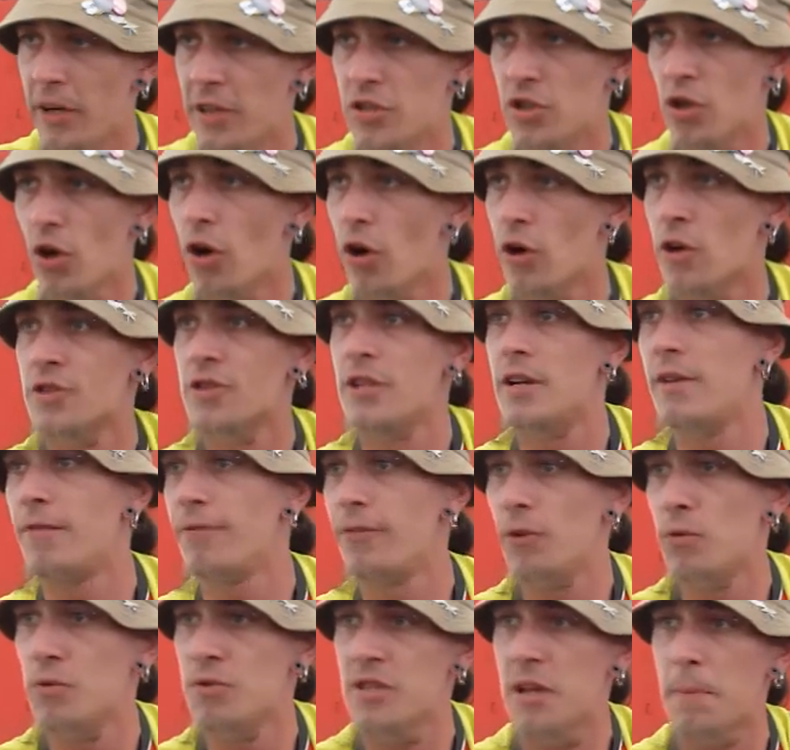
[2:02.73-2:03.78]
indoors in a
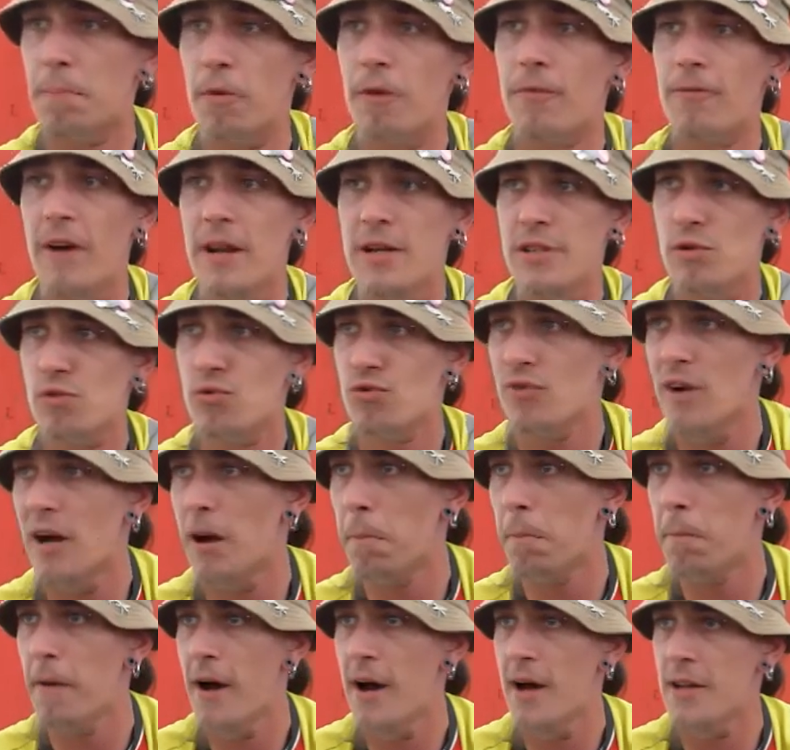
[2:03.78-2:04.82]
few separate venues
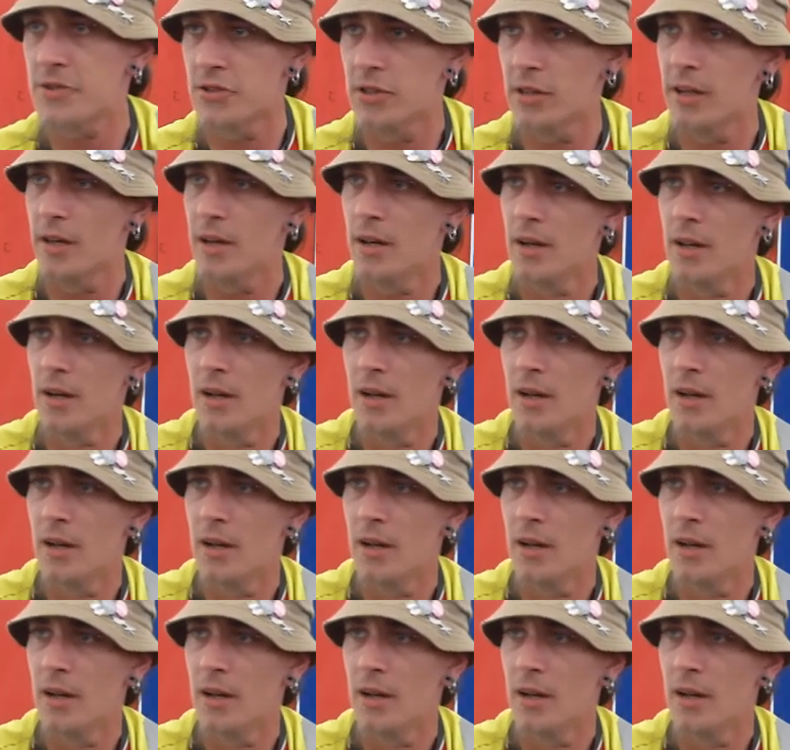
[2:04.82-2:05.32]
around Barnsley.